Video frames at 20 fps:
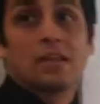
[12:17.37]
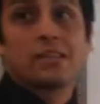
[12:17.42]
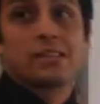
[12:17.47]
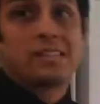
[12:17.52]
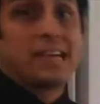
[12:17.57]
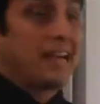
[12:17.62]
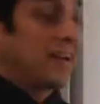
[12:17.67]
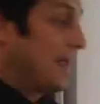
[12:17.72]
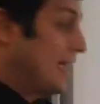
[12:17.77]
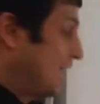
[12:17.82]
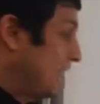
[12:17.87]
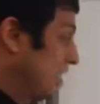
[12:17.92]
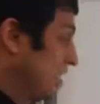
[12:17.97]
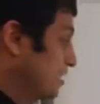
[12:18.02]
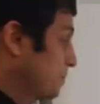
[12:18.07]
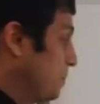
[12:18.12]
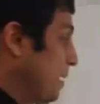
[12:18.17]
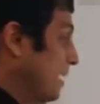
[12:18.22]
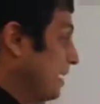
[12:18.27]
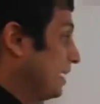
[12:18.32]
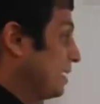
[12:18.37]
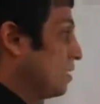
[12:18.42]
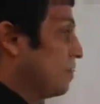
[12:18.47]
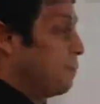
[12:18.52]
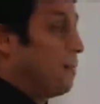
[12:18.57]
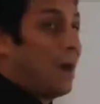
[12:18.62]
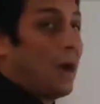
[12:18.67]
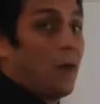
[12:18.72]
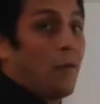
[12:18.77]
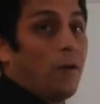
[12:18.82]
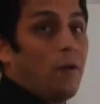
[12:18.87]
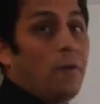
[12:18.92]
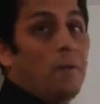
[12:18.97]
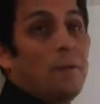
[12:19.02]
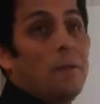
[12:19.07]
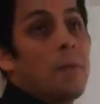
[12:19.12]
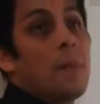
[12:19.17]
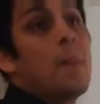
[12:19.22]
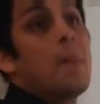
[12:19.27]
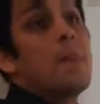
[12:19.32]
Santa Anna's back into power.
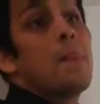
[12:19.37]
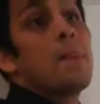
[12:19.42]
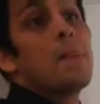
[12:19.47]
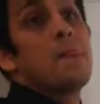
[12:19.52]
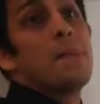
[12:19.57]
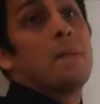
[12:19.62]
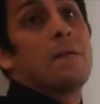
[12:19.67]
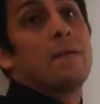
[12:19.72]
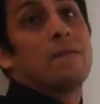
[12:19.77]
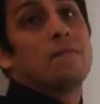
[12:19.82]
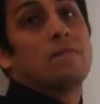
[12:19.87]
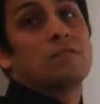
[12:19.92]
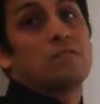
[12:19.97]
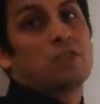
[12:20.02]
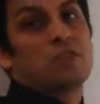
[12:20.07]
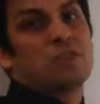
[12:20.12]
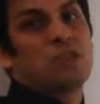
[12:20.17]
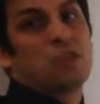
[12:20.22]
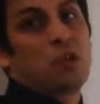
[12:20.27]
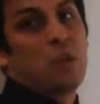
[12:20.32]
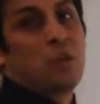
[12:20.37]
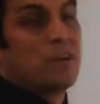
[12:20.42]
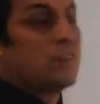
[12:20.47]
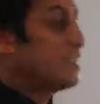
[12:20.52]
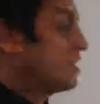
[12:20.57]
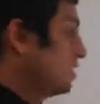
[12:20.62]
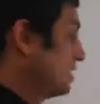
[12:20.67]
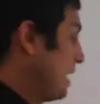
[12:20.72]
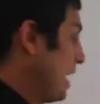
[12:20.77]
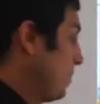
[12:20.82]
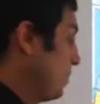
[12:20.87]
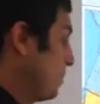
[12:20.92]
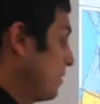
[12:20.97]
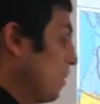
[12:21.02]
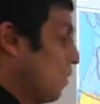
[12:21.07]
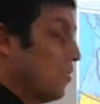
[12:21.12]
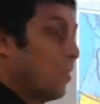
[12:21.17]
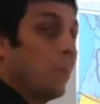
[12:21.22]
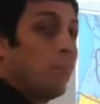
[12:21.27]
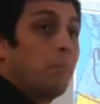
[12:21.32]
Some skirmishes happen
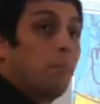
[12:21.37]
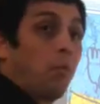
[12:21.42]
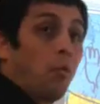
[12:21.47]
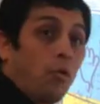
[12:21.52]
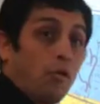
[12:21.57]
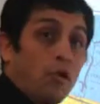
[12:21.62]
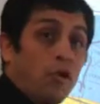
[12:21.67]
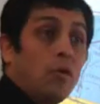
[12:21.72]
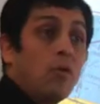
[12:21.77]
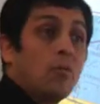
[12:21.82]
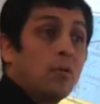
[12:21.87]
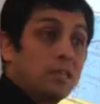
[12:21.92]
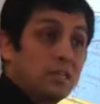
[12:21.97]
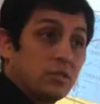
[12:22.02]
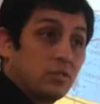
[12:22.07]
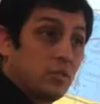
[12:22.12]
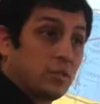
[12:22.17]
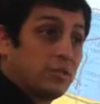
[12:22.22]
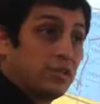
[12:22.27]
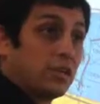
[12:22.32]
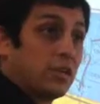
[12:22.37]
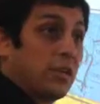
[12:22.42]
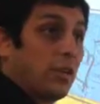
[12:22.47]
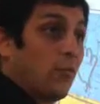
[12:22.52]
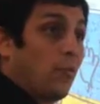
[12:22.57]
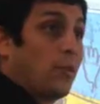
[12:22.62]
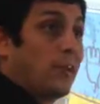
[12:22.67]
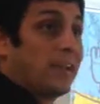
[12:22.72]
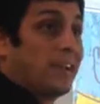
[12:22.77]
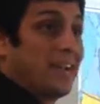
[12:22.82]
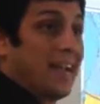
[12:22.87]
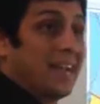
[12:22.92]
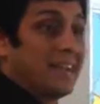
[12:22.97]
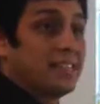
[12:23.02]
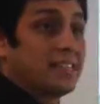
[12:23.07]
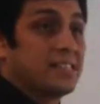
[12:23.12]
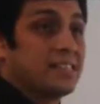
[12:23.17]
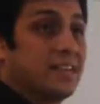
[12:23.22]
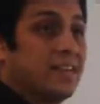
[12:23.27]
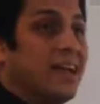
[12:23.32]
on the border, which is what you're going to read
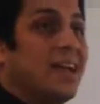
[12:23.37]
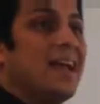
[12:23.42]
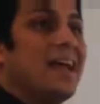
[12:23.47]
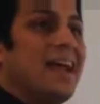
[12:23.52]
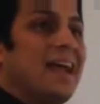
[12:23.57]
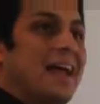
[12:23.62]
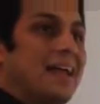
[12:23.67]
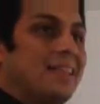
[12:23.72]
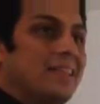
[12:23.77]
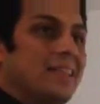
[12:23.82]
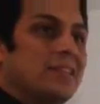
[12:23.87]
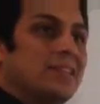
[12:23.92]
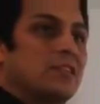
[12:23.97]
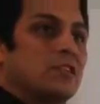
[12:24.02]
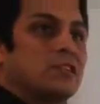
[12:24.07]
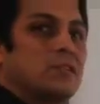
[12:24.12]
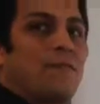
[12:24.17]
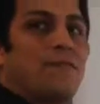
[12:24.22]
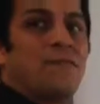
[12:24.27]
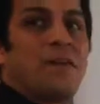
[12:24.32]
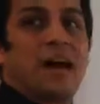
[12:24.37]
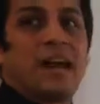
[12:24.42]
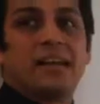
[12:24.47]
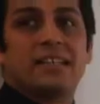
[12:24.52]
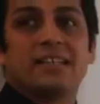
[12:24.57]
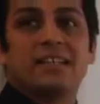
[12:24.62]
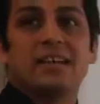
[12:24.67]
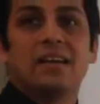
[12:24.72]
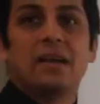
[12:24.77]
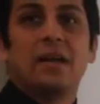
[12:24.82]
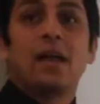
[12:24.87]
next. And then there's a fight.